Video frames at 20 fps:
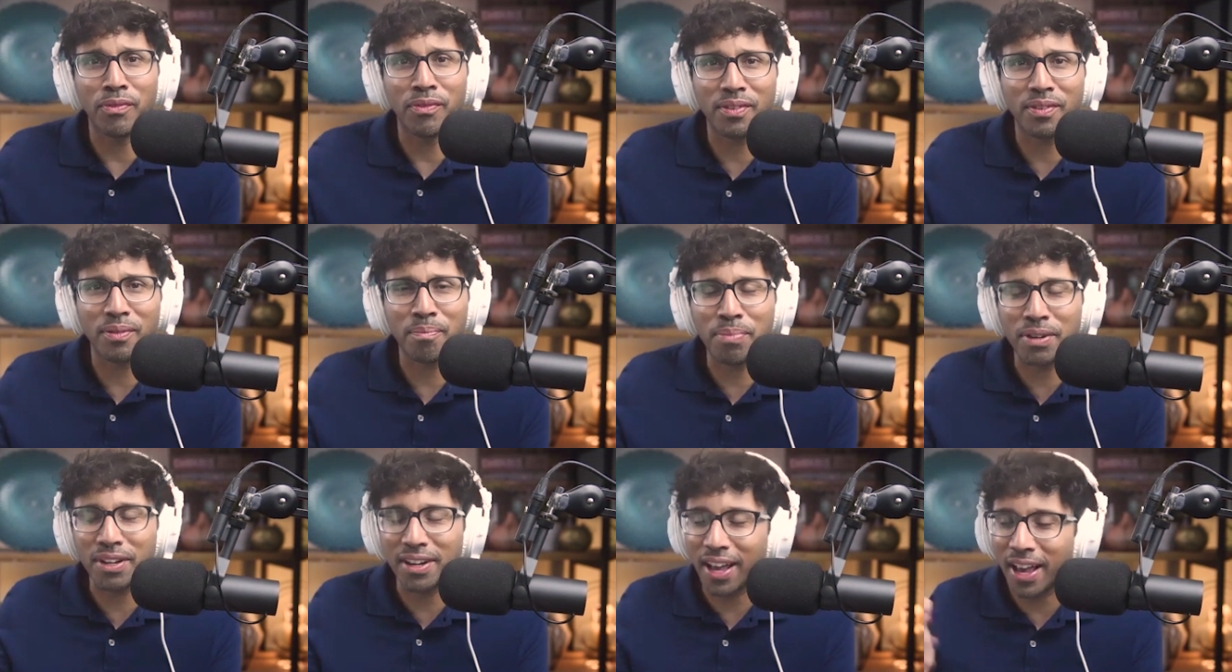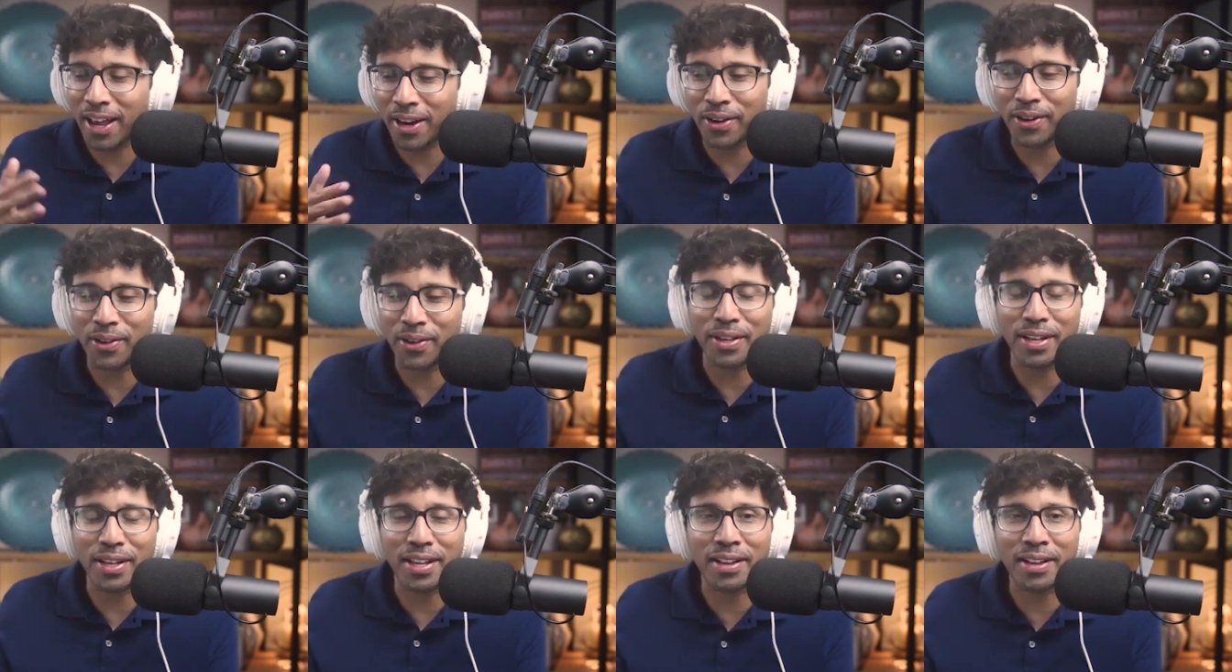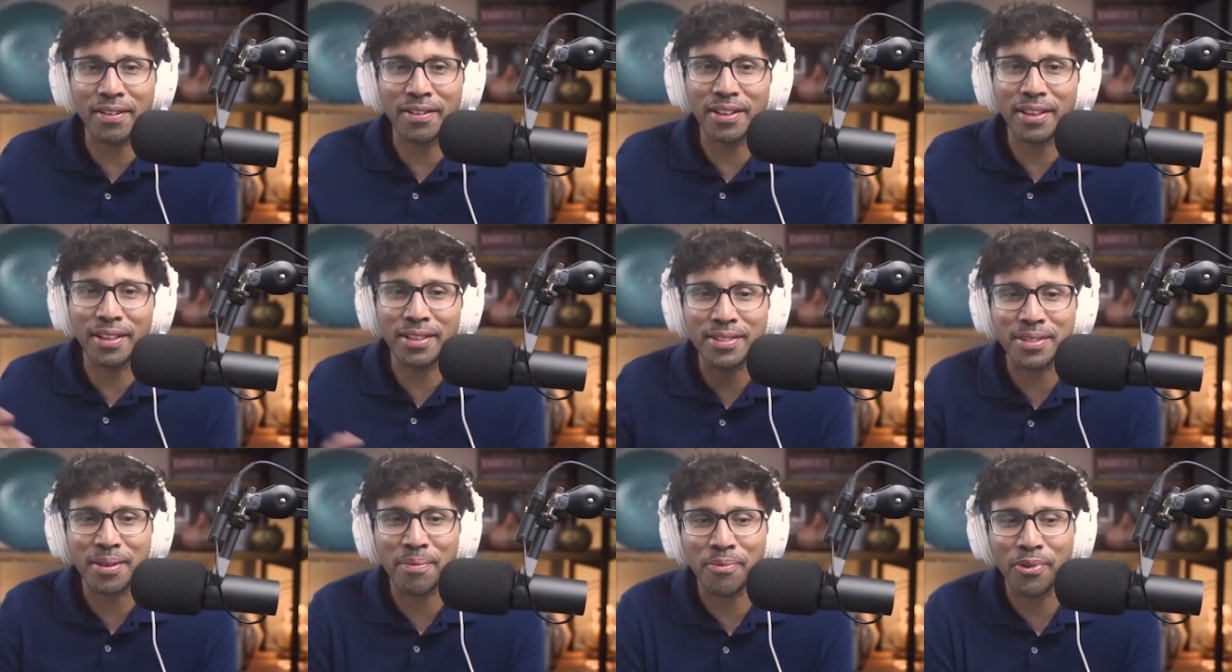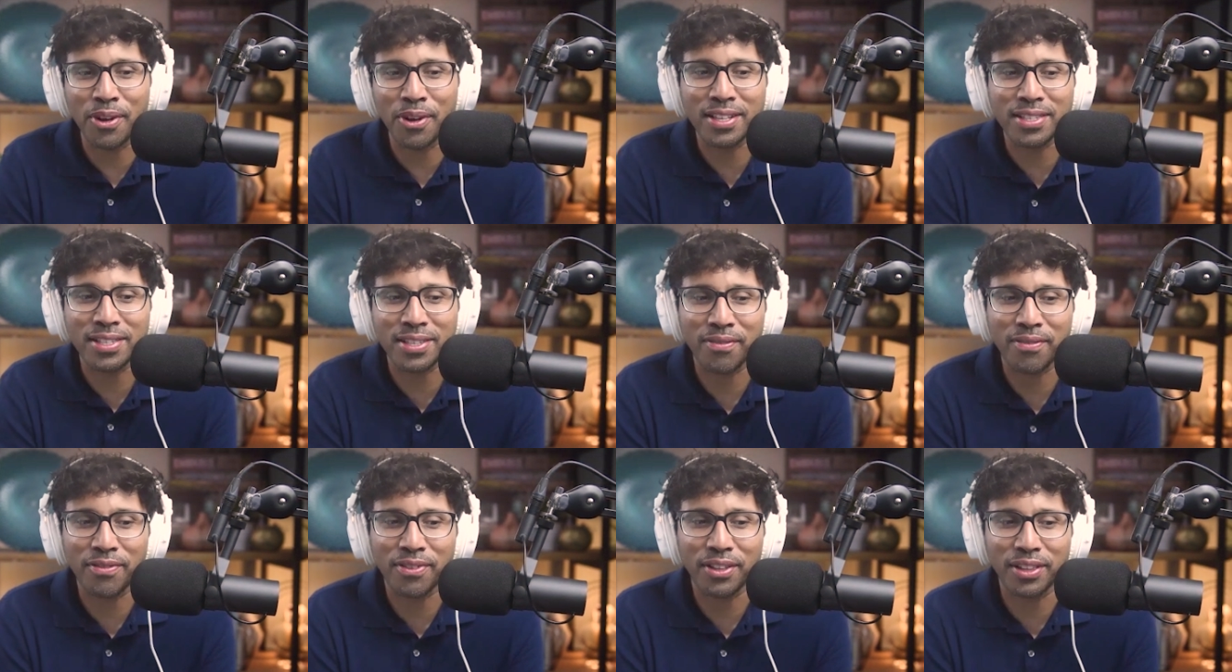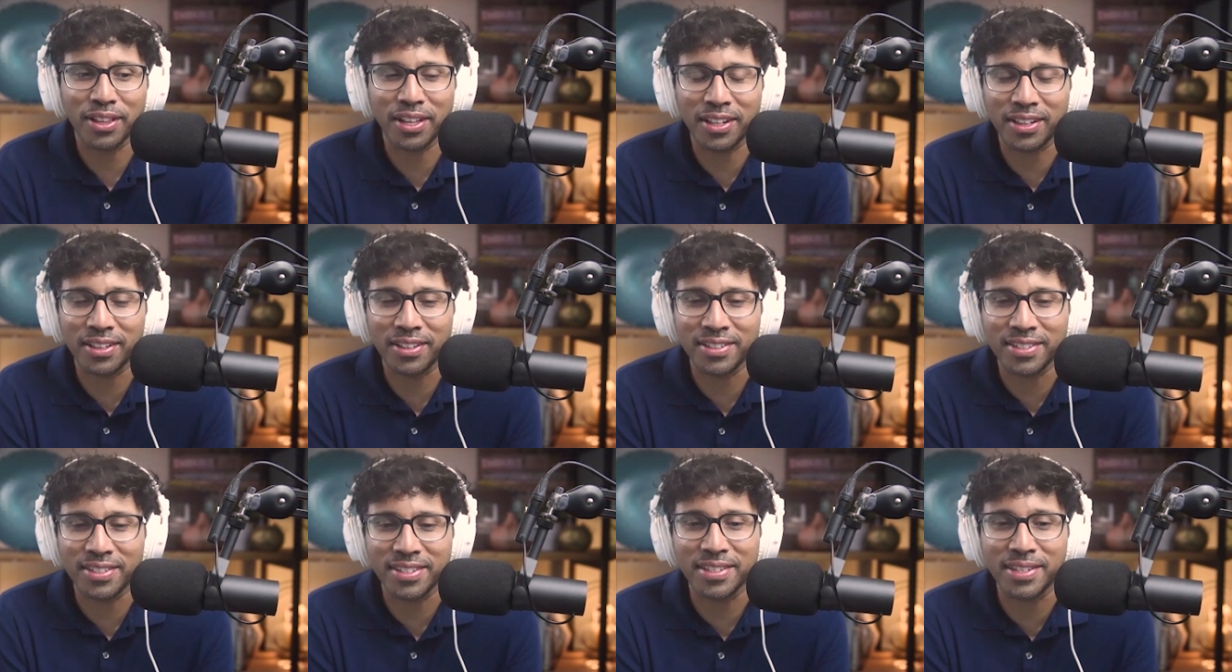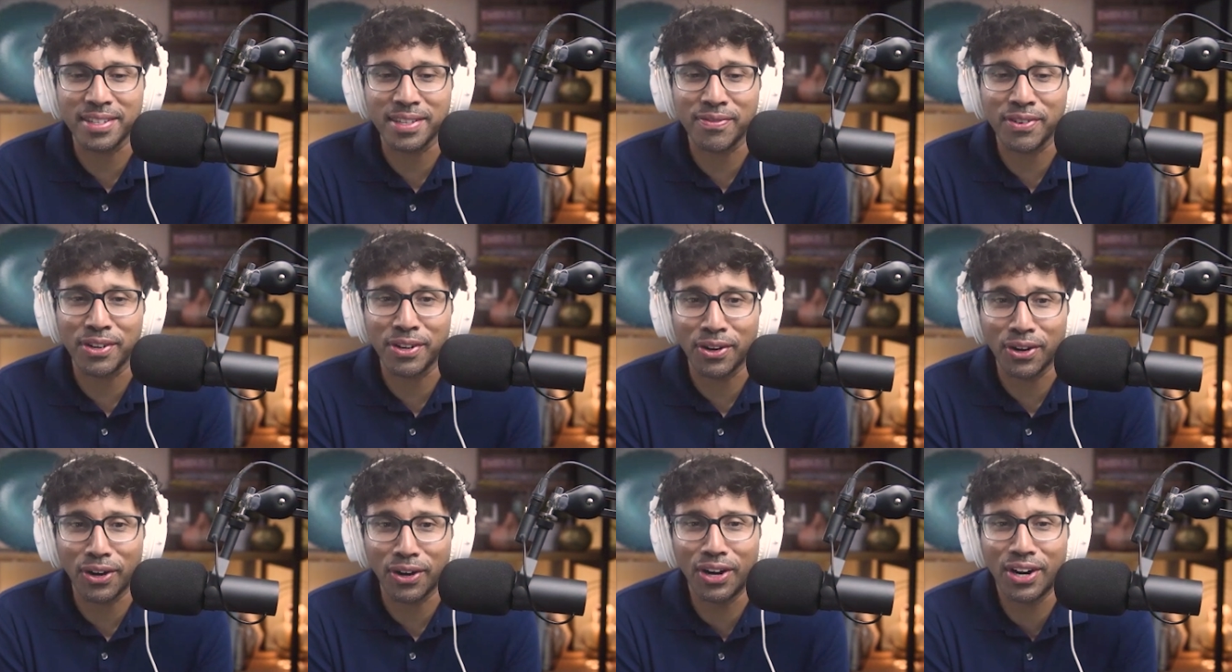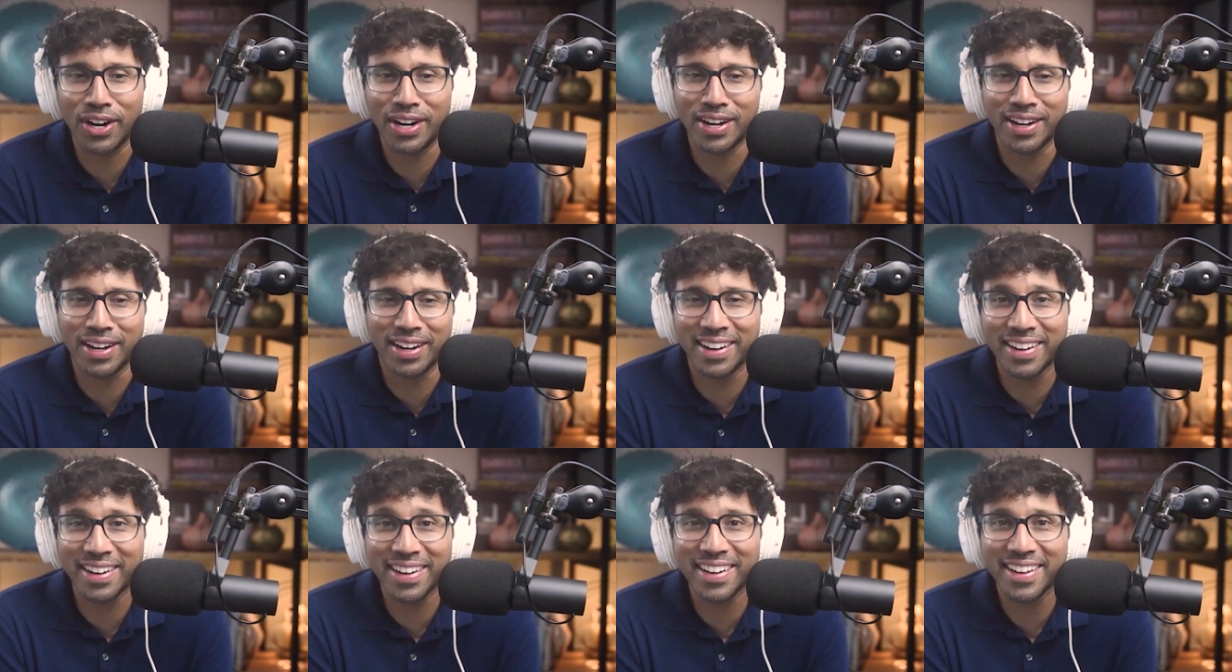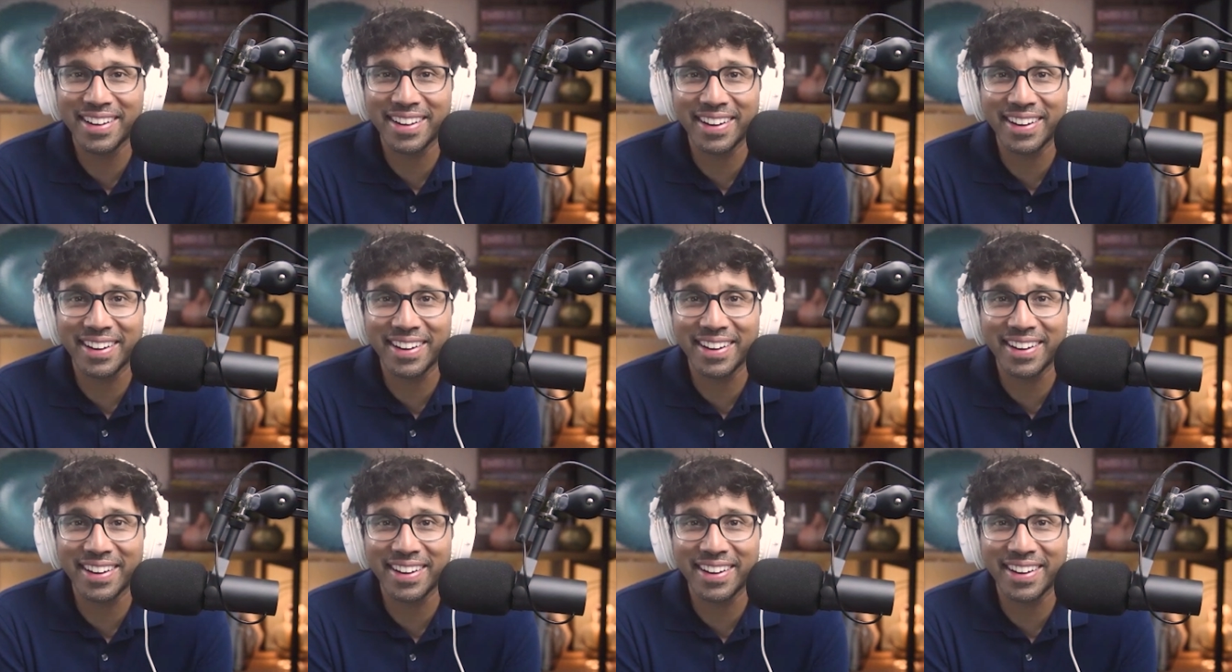but I don't know. In some ways, I feel like this is even harder. You